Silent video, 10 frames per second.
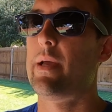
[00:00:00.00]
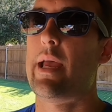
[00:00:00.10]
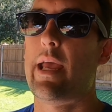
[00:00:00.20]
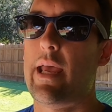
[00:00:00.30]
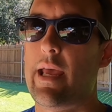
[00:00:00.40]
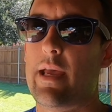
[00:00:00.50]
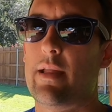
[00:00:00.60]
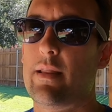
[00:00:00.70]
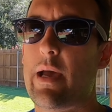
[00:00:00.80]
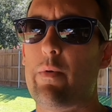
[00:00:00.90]

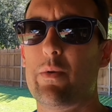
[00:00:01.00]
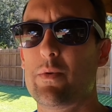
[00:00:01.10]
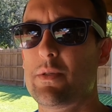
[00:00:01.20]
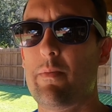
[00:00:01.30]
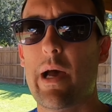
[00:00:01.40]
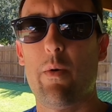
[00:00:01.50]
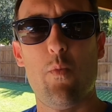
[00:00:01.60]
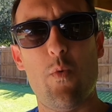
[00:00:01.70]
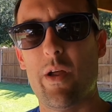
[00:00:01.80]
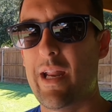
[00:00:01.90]
and that one was about
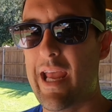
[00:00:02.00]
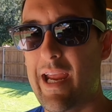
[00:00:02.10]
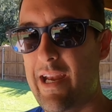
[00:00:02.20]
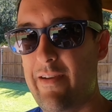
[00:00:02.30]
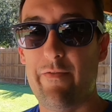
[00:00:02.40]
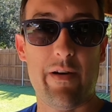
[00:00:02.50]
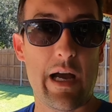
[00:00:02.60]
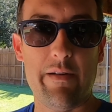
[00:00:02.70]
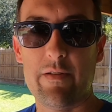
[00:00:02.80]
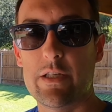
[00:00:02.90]

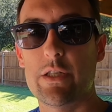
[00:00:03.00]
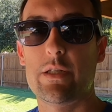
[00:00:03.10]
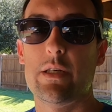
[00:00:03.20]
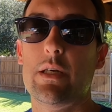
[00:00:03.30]
185-ish.